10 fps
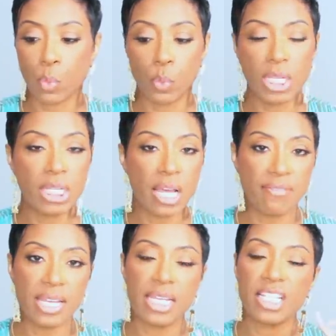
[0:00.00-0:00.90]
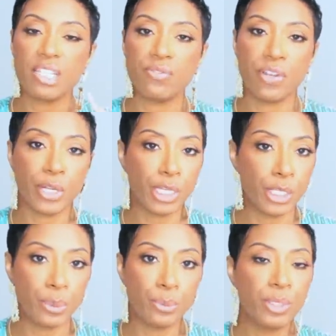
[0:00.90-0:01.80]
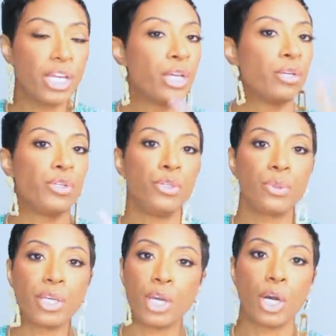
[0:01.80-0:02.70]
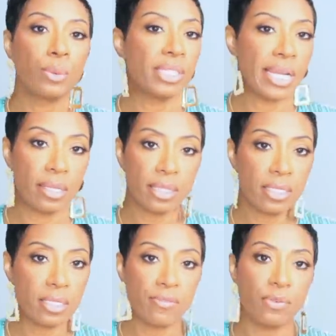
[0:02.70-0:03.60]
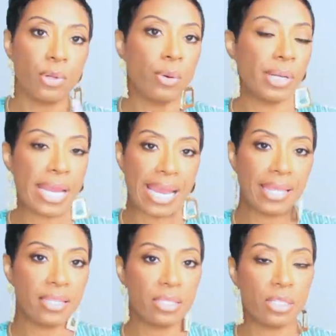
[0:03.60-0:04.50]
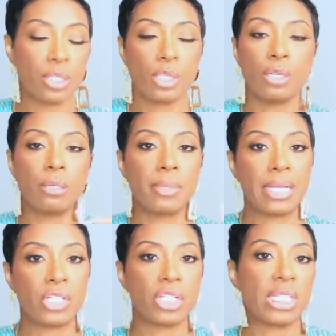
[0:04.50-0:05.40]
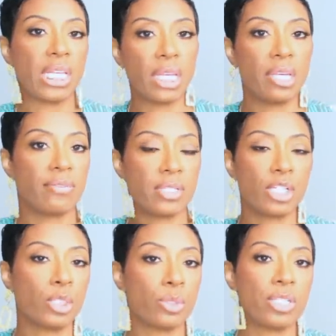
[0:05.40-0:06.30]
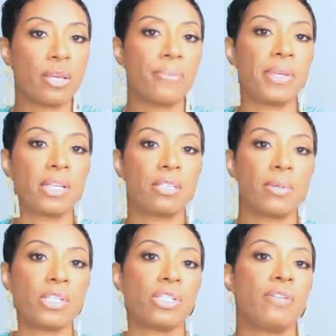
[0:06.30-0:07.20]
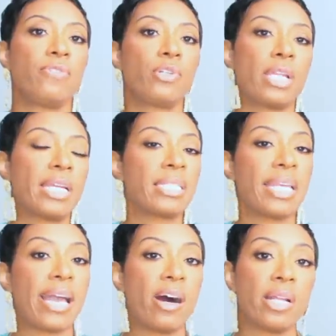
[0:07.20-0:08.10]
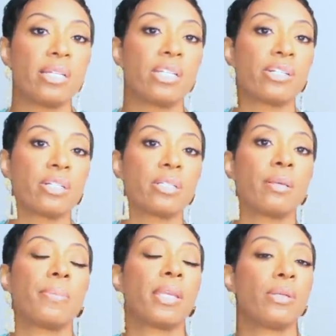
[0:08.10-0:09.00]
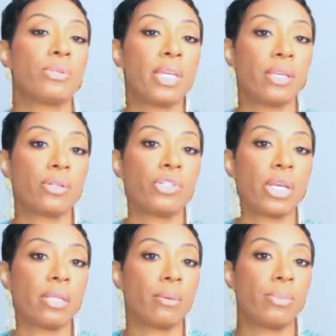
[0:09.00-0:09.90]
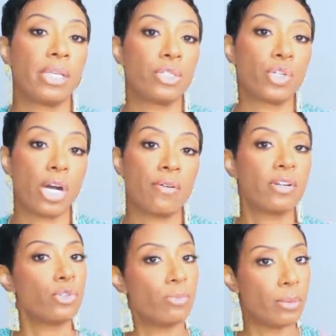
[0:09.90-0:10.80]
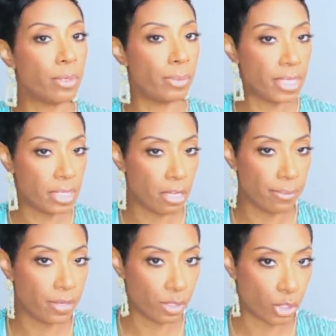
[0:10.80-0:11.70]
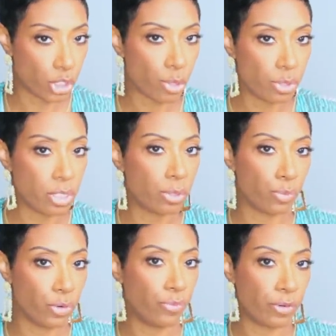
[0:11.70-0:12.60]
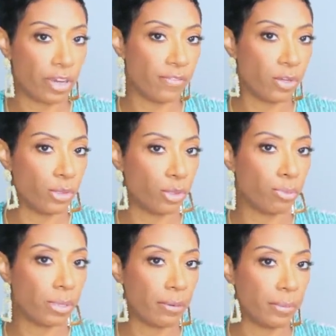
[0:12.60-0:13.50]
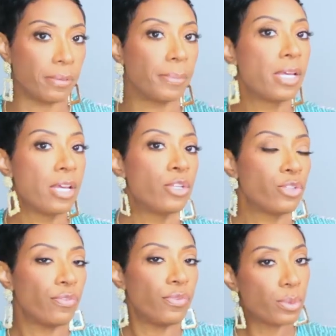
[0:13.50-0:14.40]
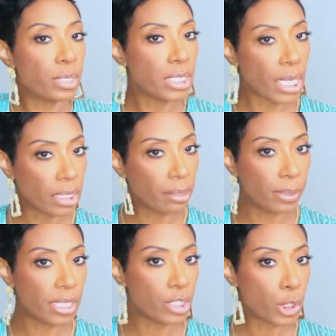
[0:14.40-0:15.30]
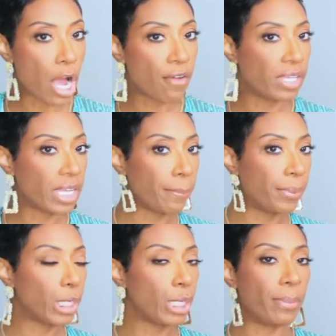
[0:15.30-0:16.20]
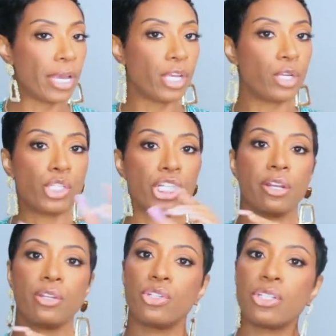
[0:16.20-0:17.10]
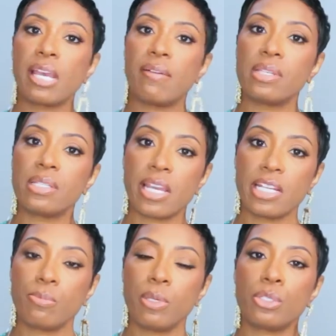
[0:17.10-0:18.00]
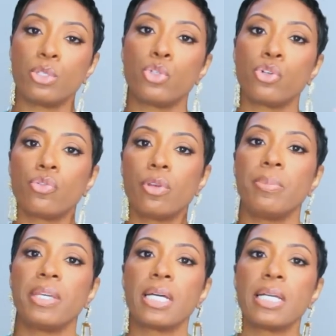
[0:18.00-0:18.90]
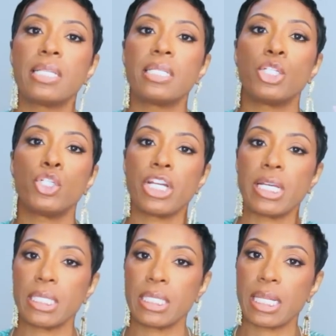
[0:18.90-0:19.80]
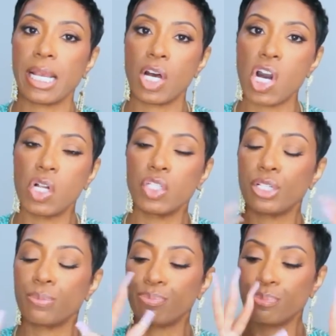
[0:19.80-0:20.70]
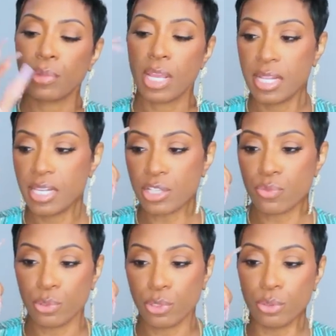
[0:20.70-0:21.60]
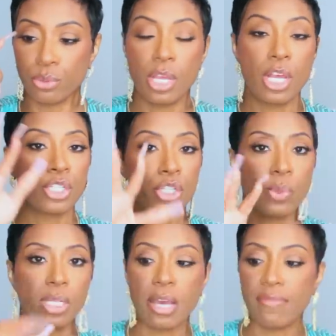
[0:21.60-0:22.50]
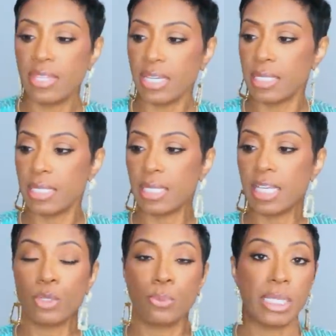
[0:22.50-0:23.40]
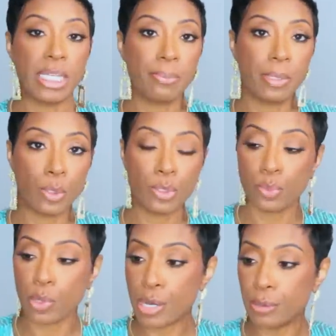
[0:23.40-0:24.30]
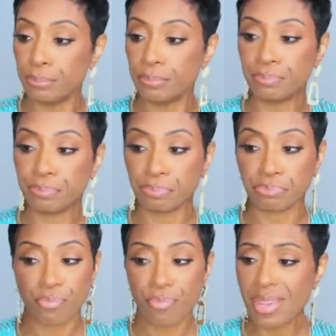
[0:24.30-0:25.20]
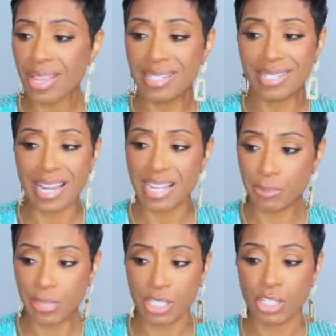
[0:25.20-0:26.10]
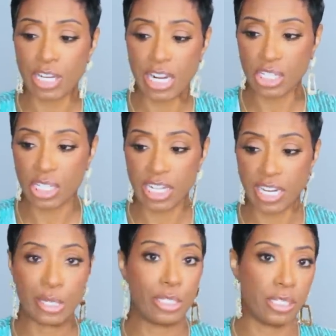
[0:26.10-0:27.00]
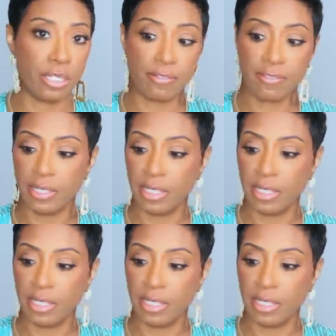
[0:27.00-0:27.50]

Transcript: We love it. It's very cute. You can go without this if you don't want to add this to the look, but I just think it gives it a little something, especially if you're like, say, out at dinner or something, you take your the blazer off, because remember the blazer gonna be on your shoulder, so the riffraff know you don't play with them. So if you were to take the blazer off and like put it on the back of your chair and you just have this nice piece of jewelry because the dress is like a halter, that's real cute. So we love this. It'll be linked below as well. It is not sponsored, I just like her stuff.